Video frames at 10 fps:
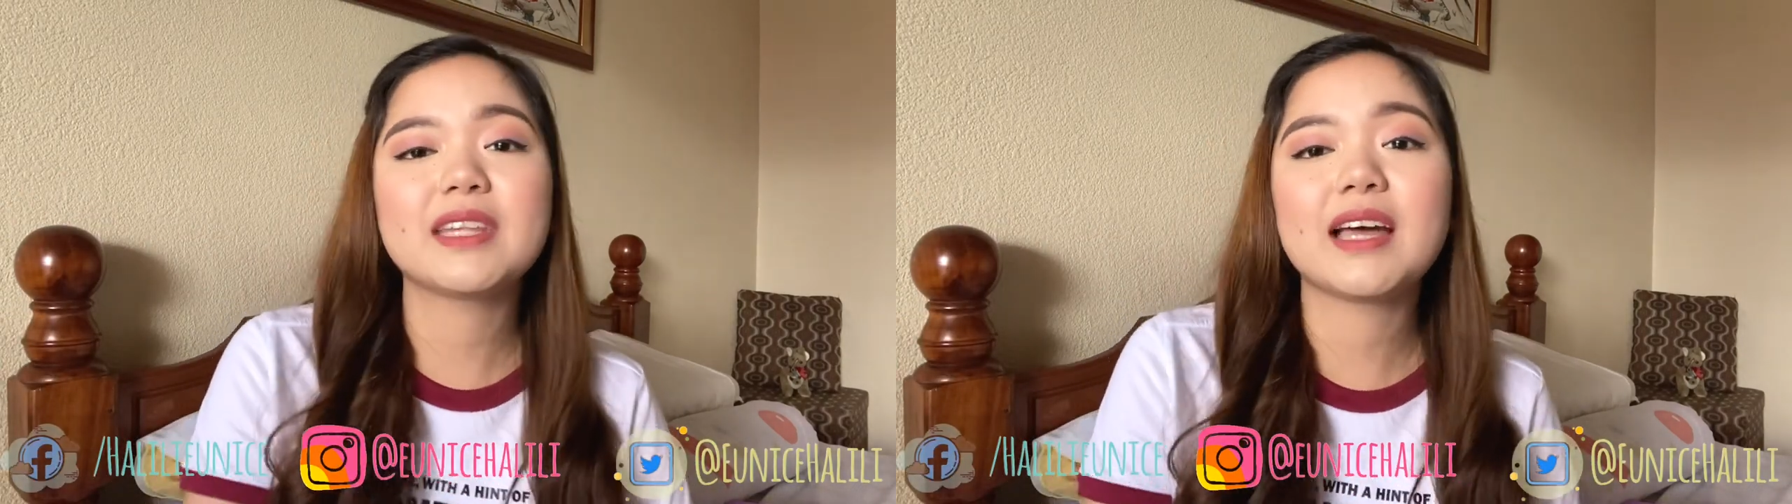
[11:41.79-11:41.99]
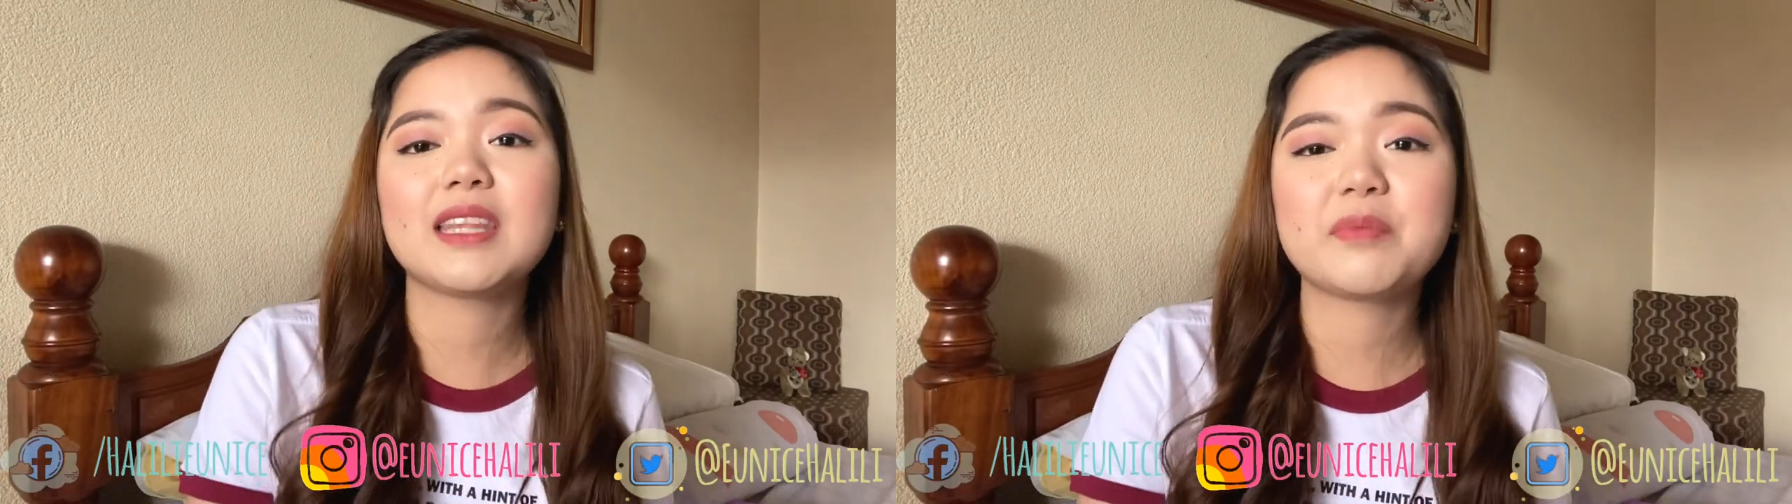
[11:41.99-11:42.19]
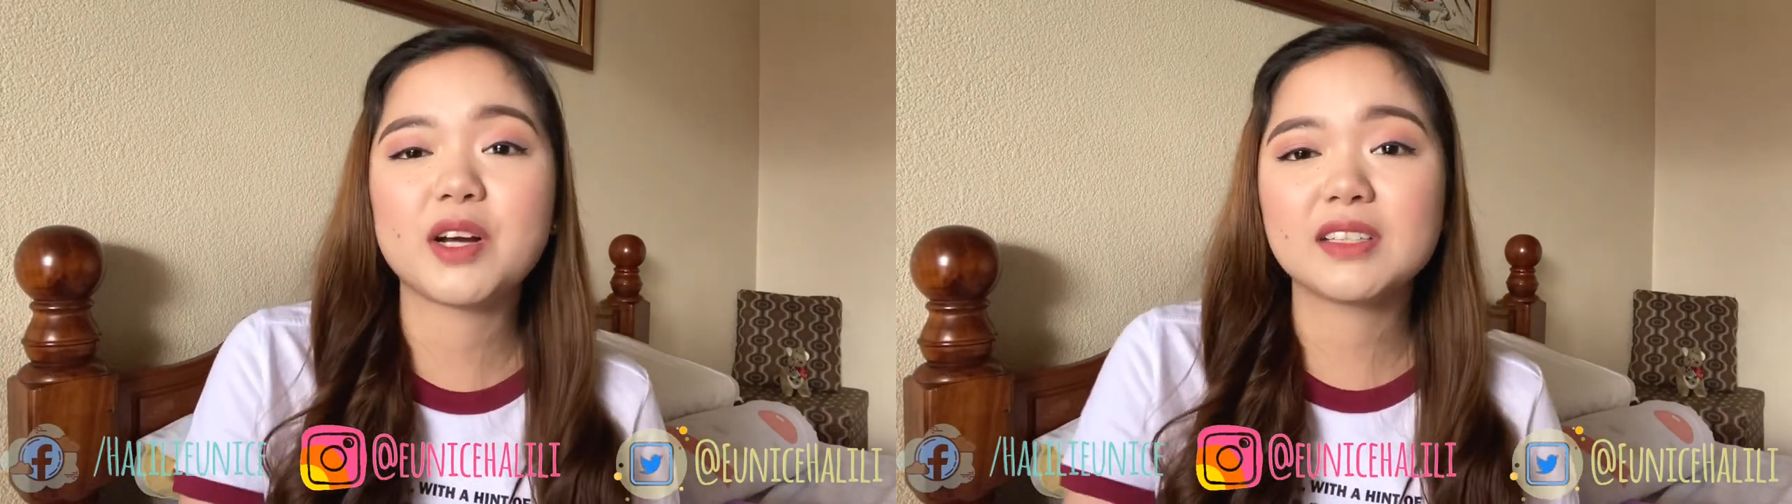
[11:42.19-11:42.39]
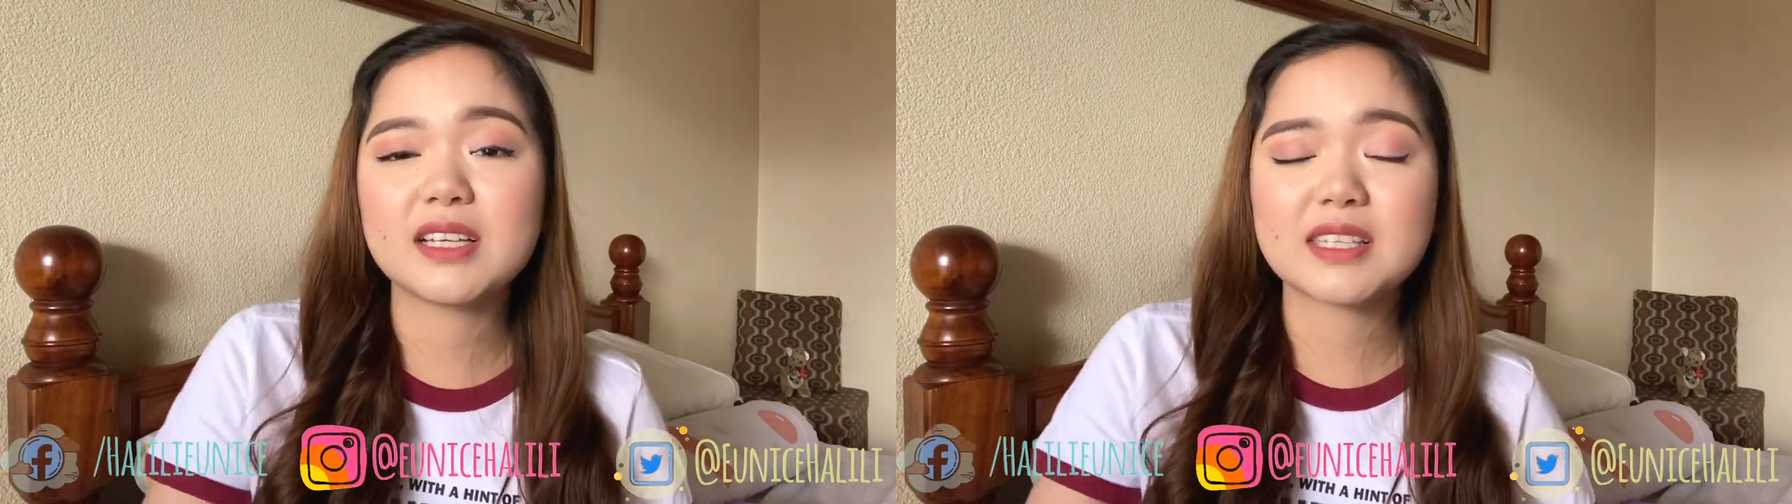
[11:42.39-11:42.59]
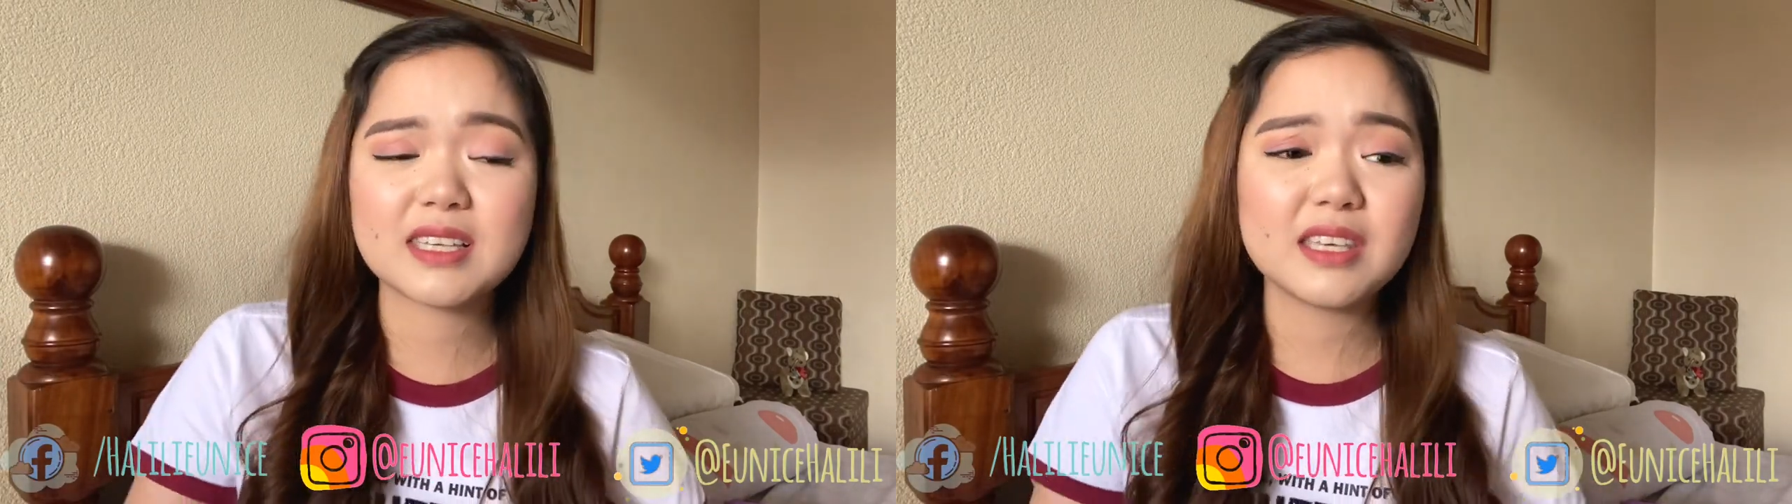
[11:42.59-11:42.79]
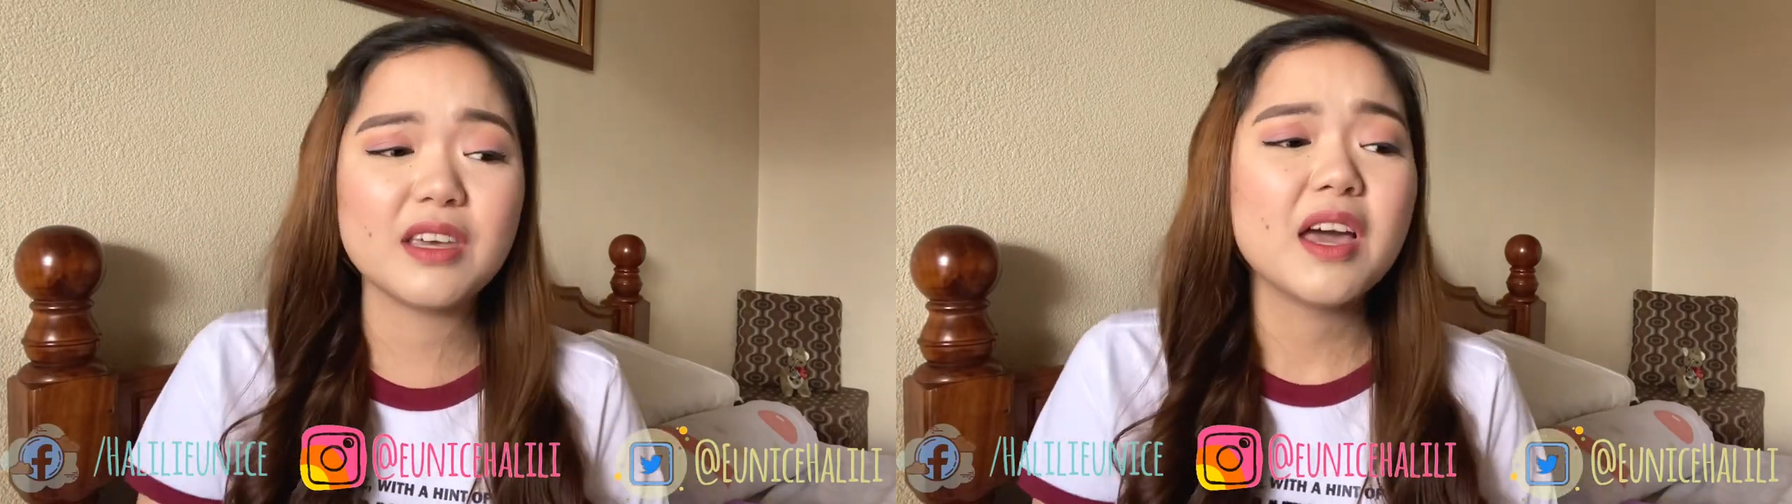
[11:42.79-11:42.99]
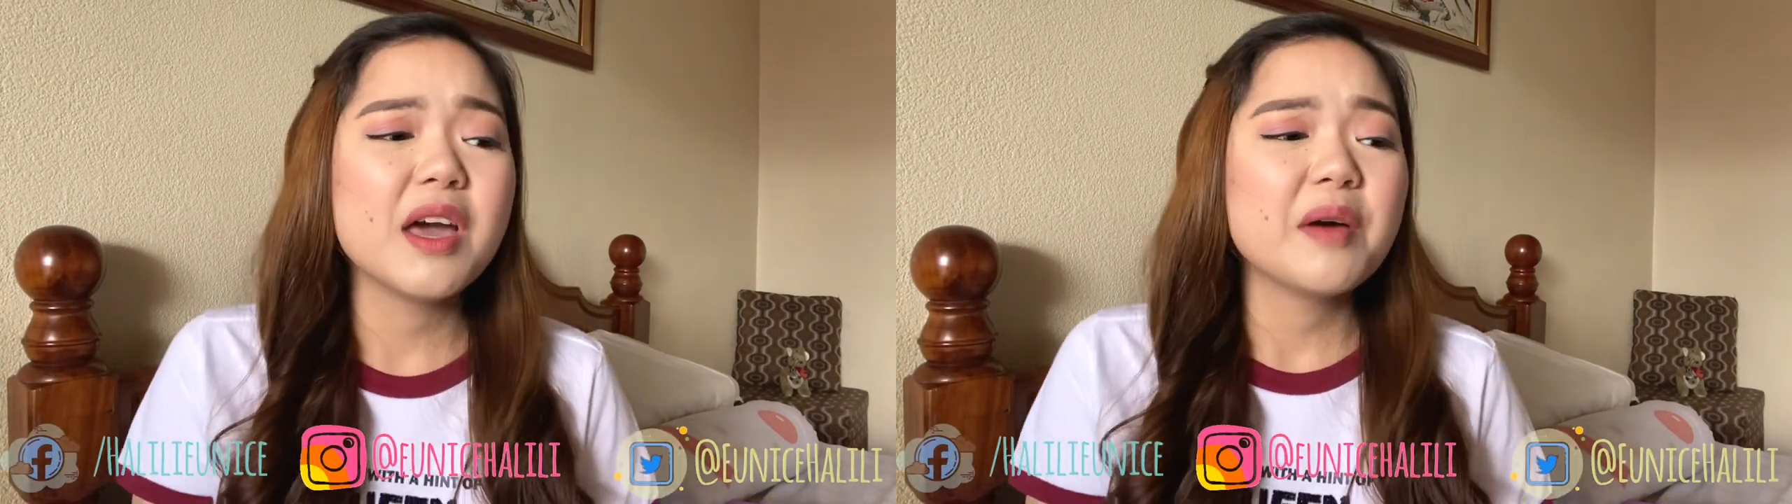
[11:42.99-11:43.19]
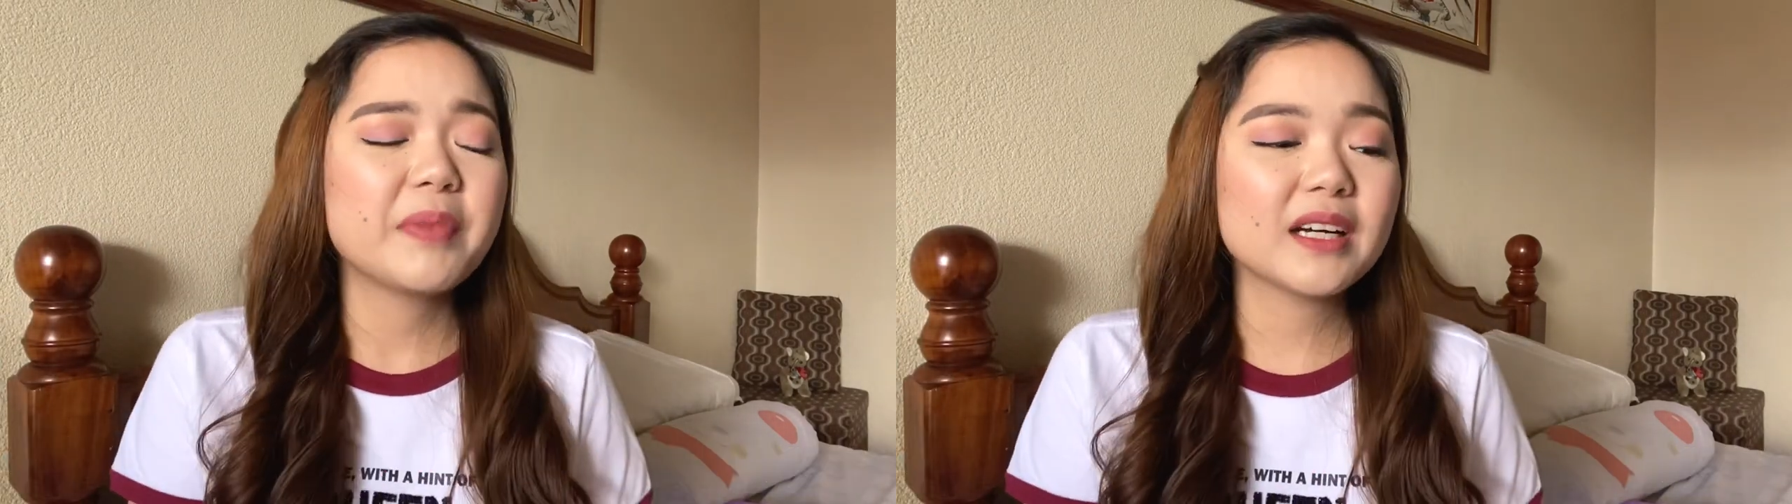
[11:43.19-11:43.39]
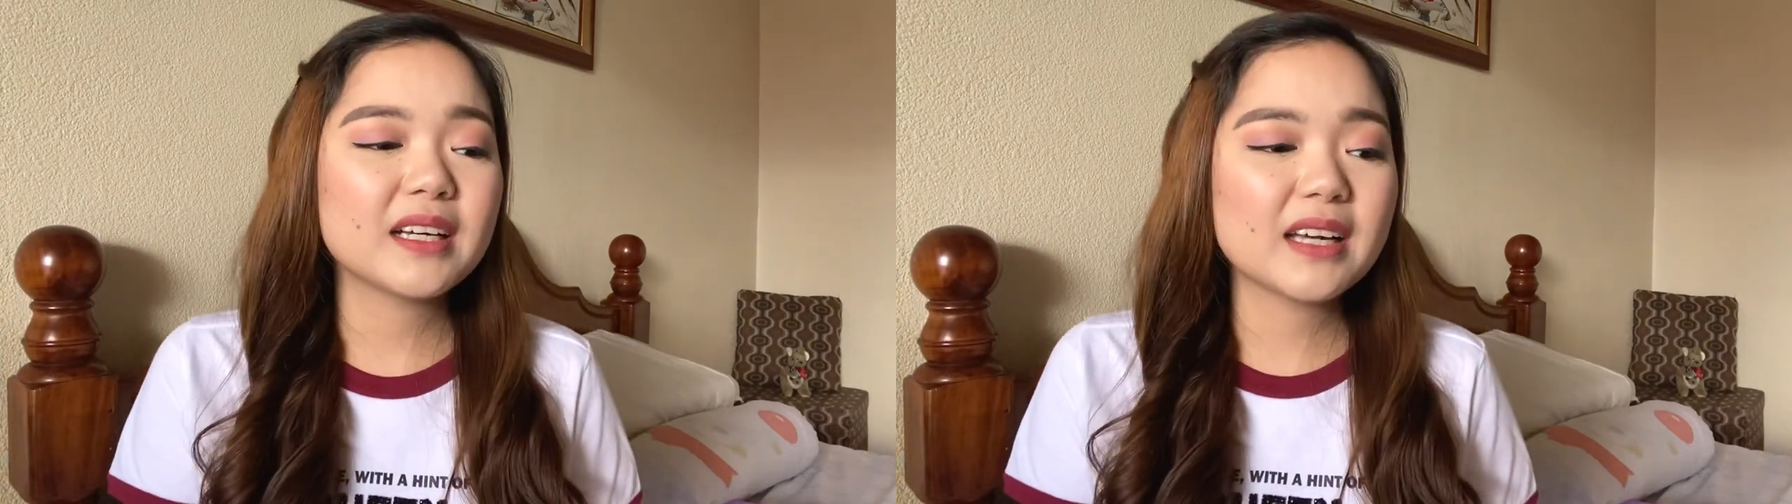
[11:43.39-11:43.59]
nating products. Kasi pag